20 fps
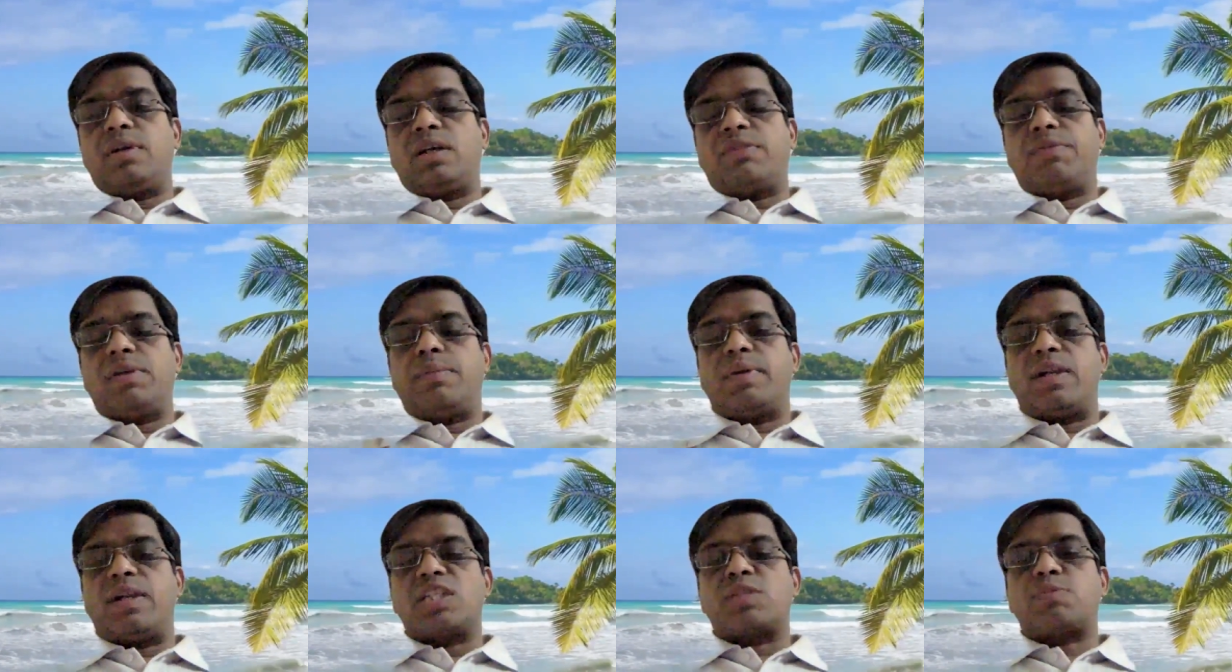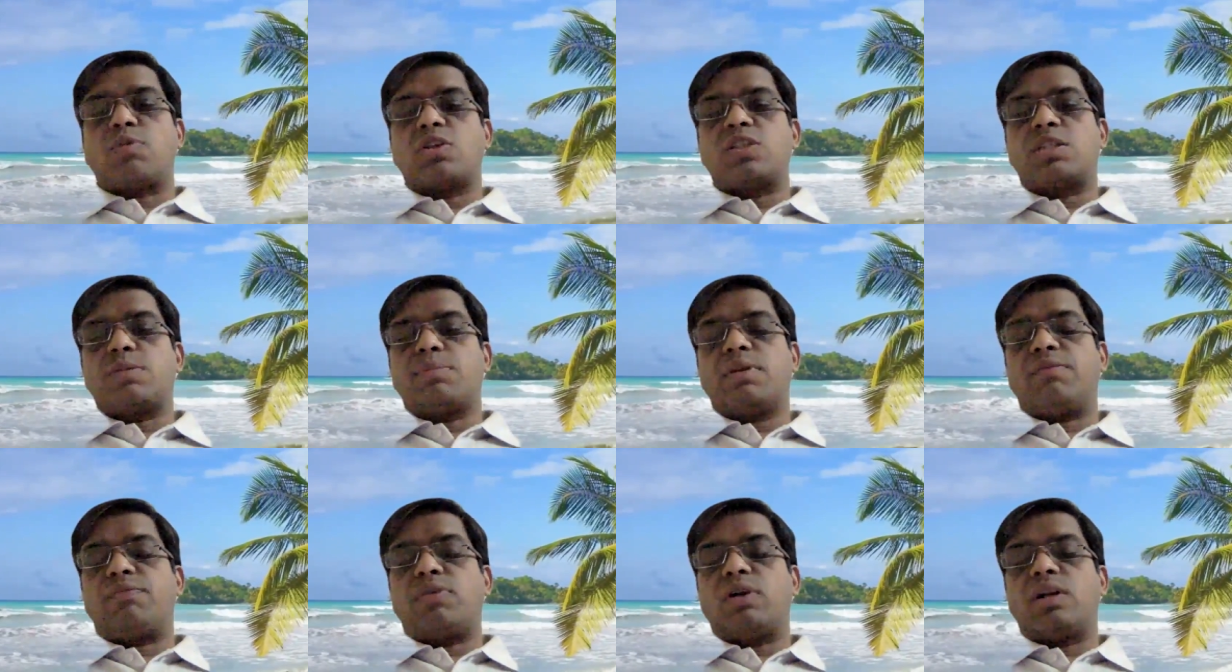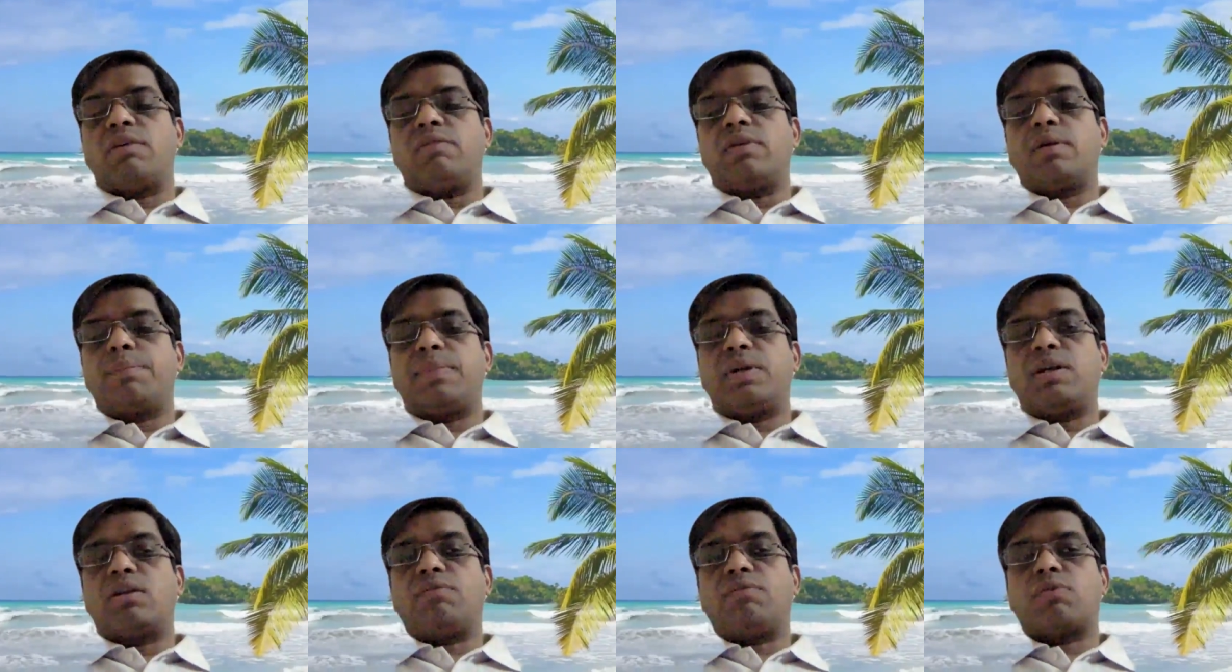it will be responsible for
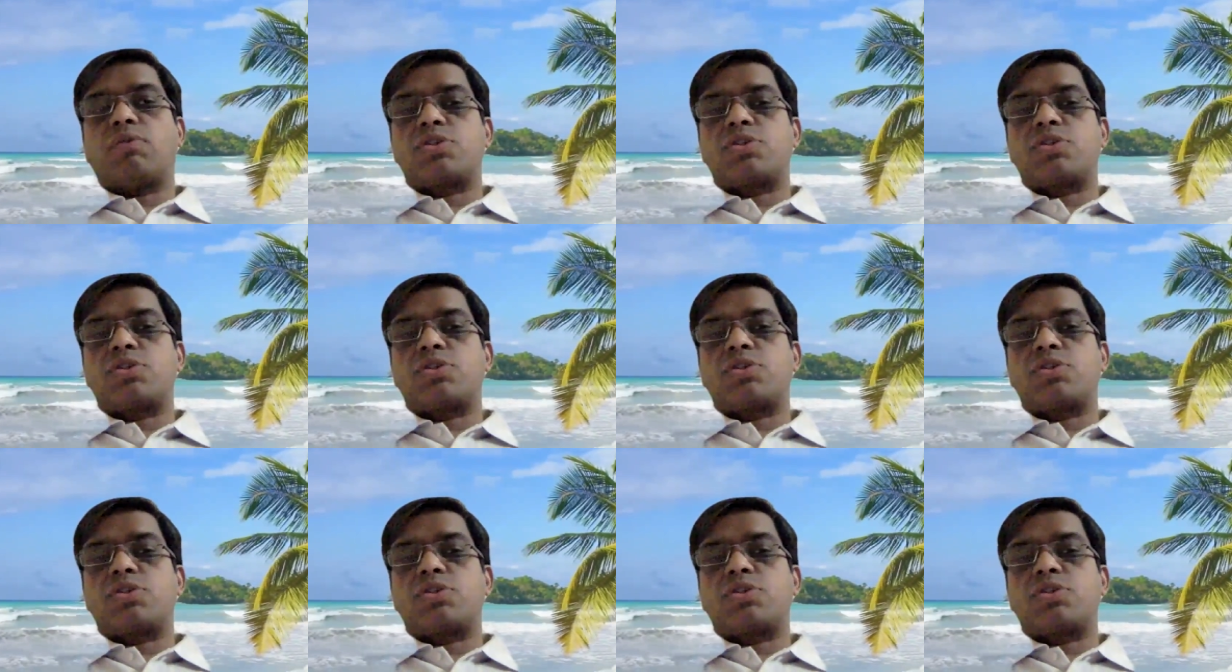development of